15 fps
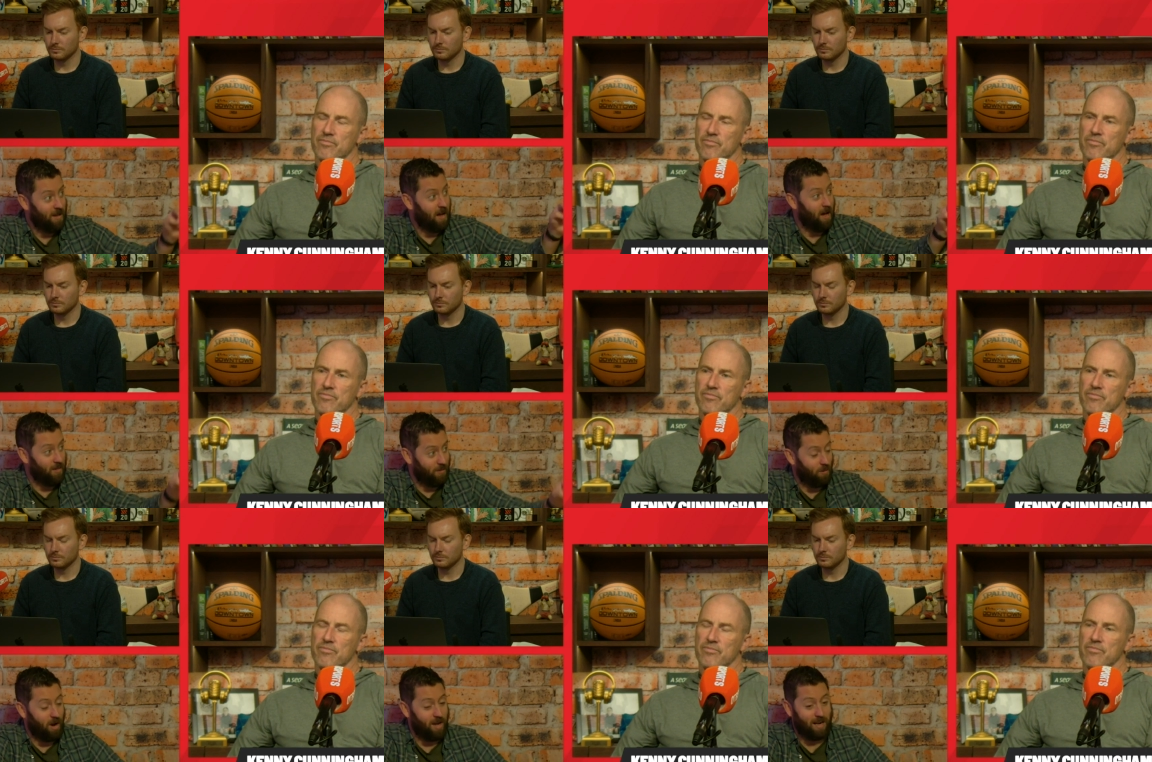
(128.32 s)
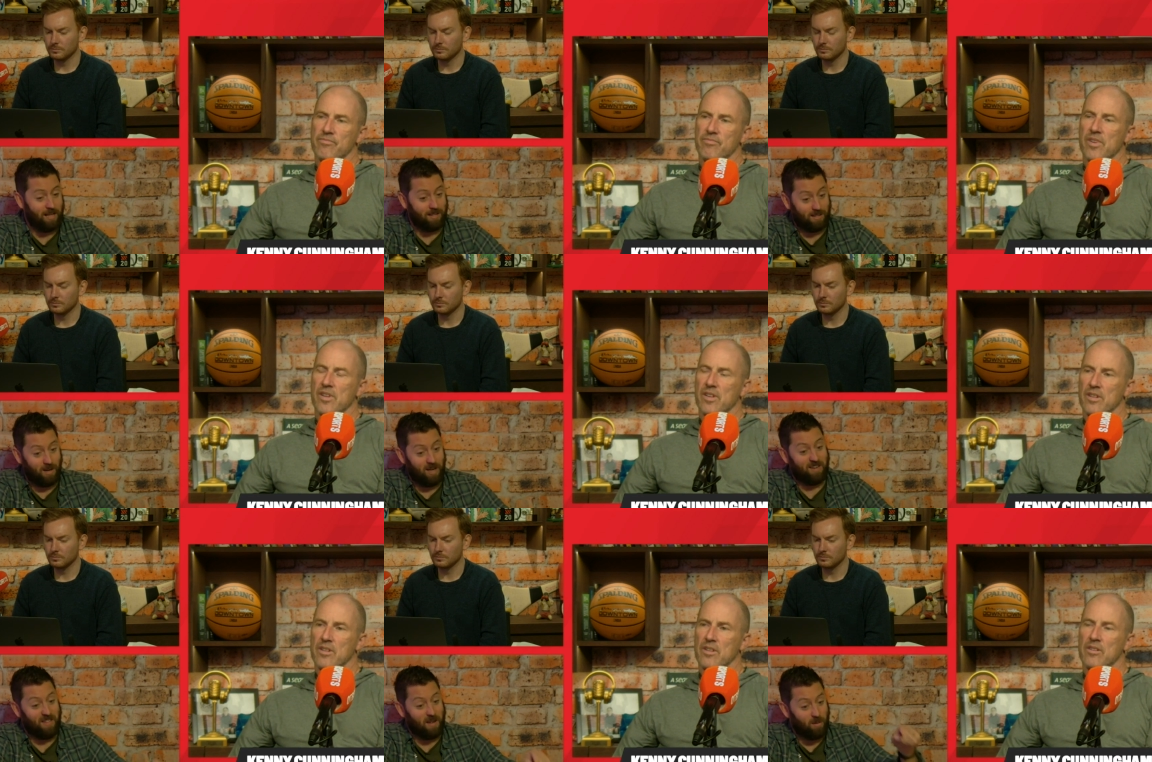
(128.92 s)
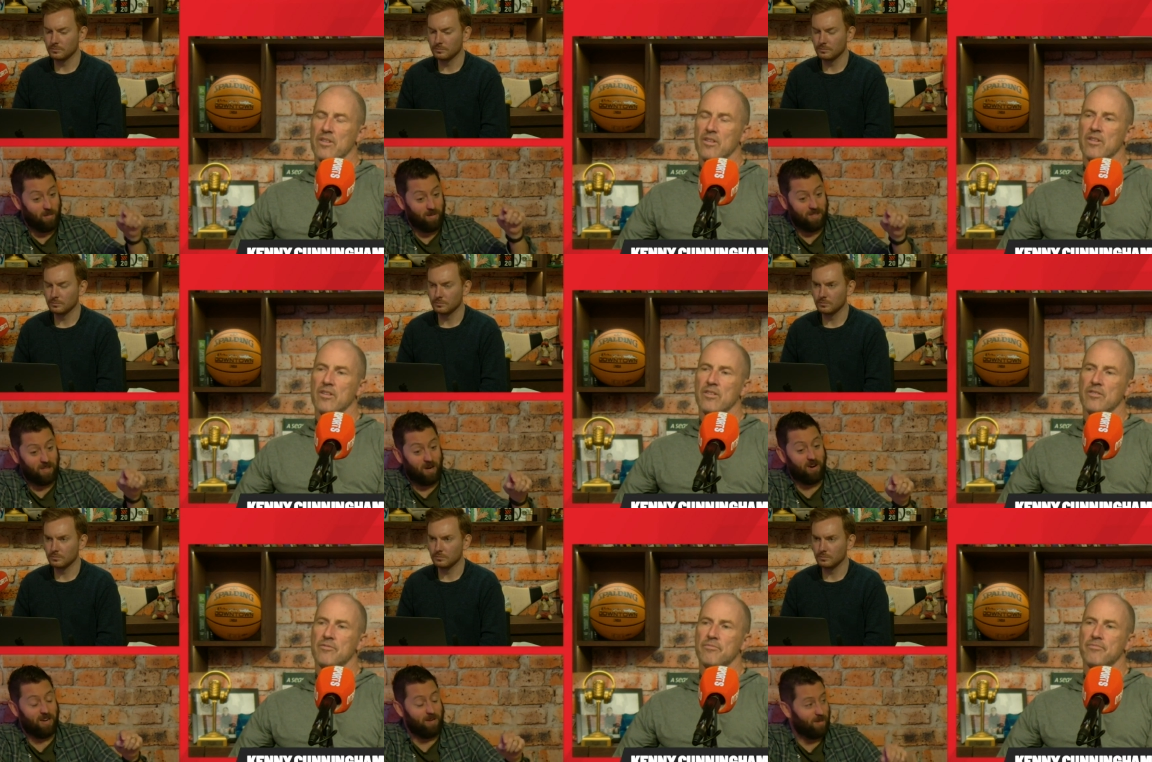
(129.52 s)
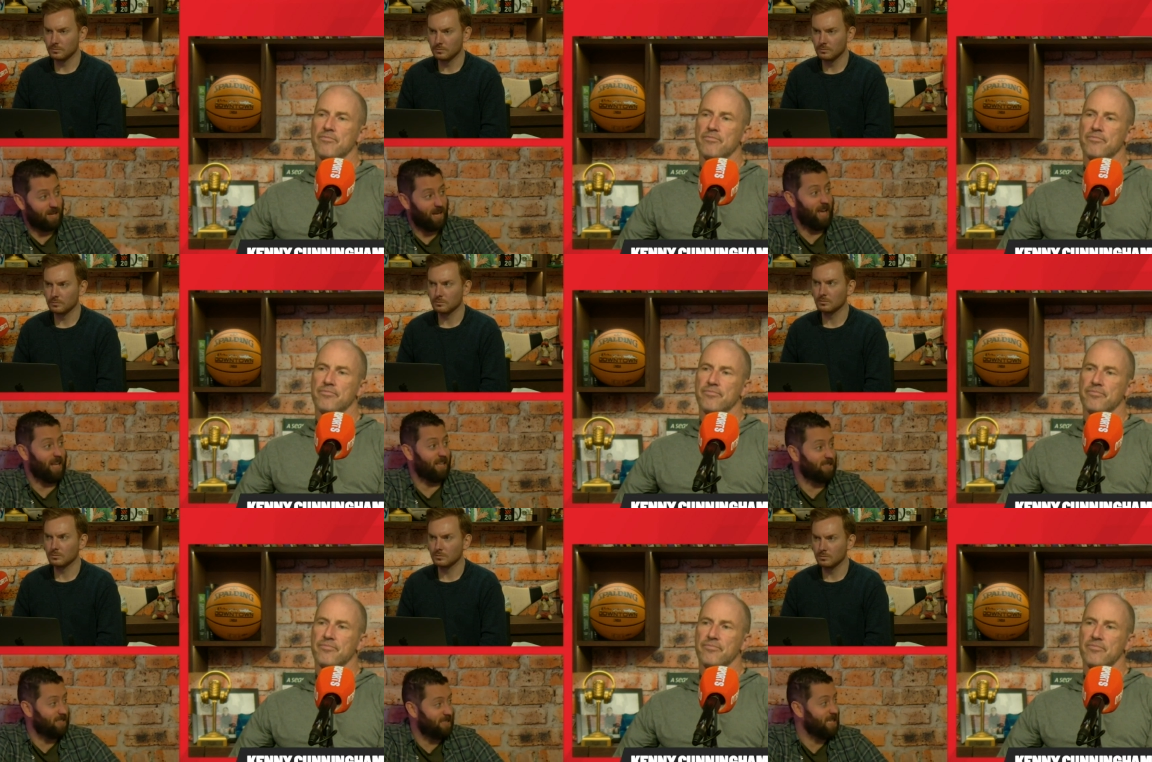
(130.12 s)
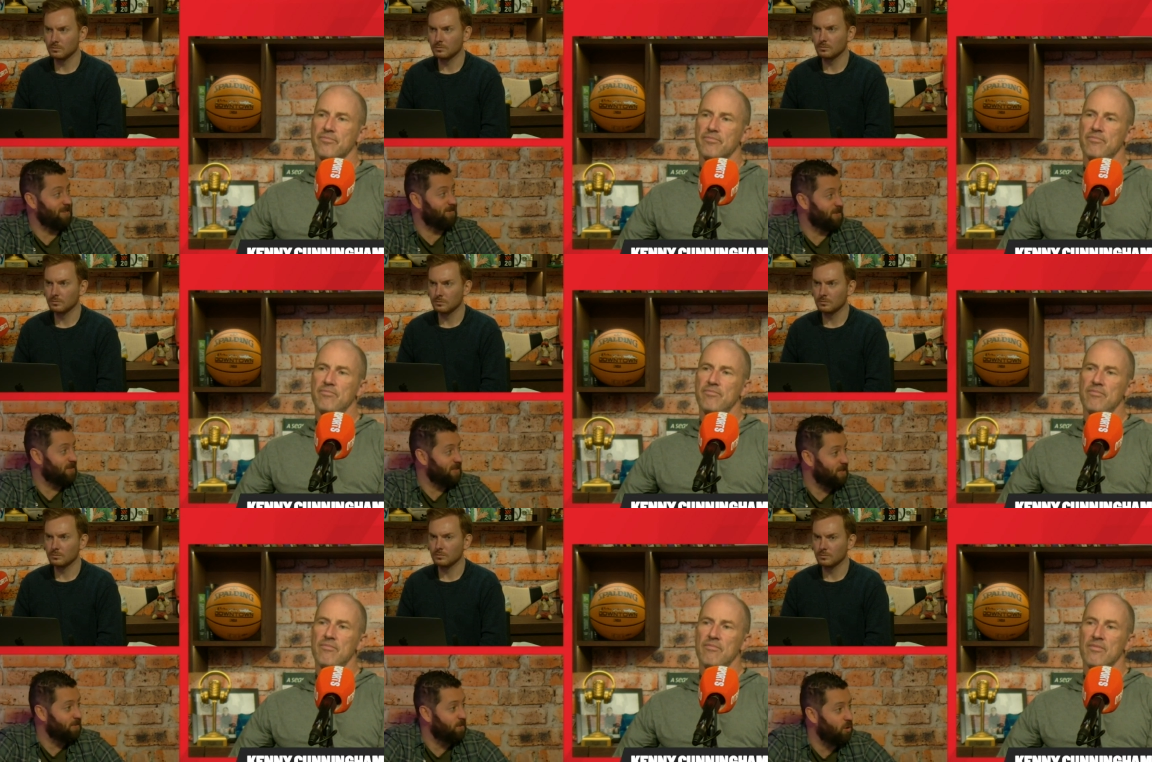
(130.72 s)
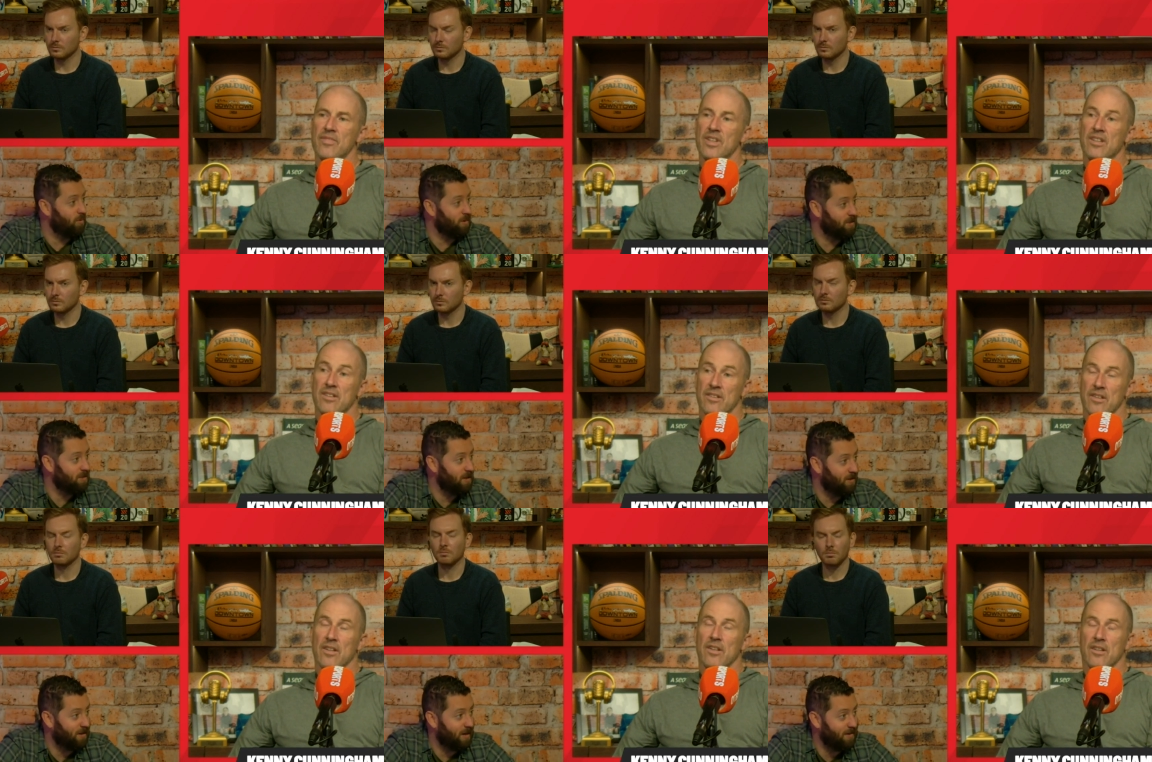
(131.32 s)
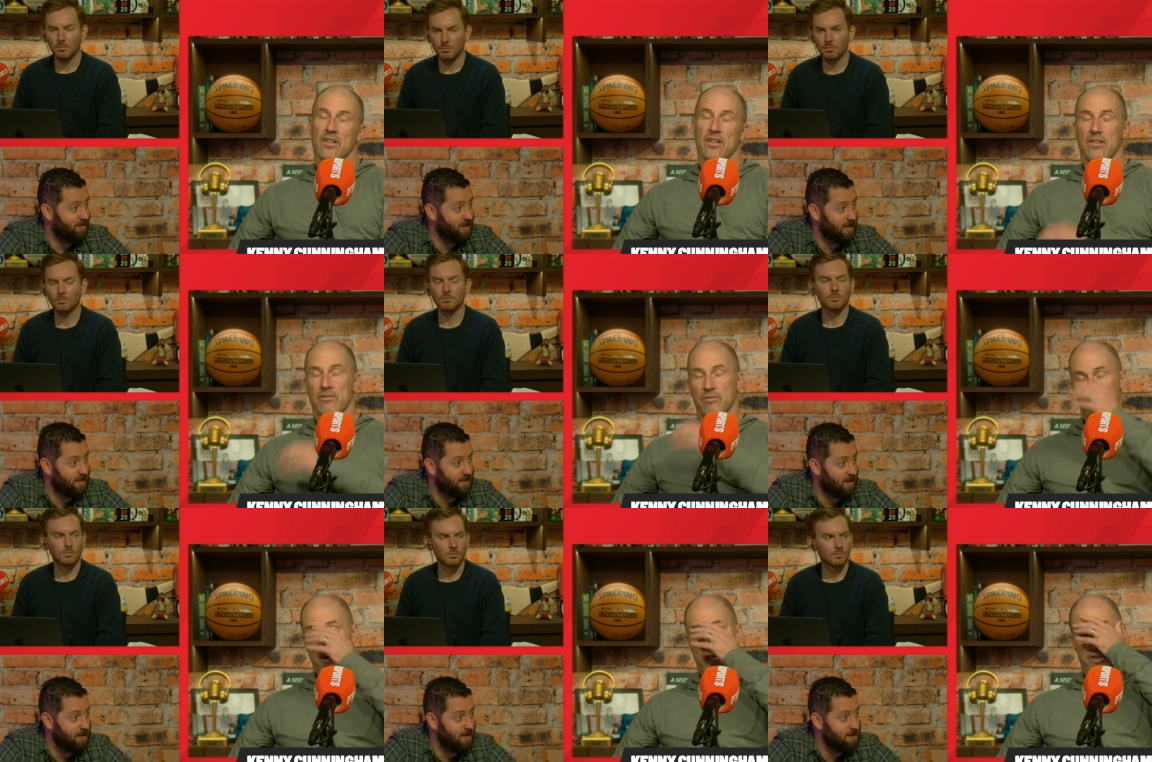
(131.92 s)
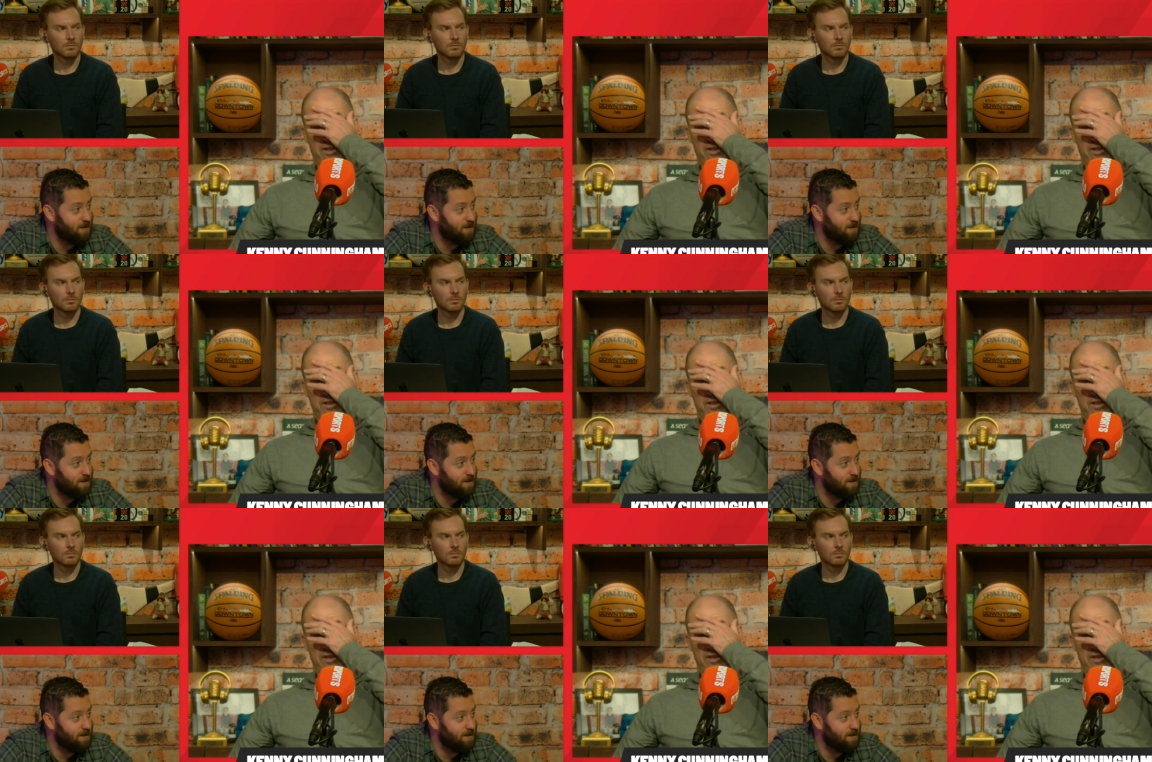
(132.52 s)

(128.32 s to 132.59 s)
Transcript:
Speaker 1: on the right hand side, and then probably Doherty, McClean, Stevens at the moment on the left hand side. I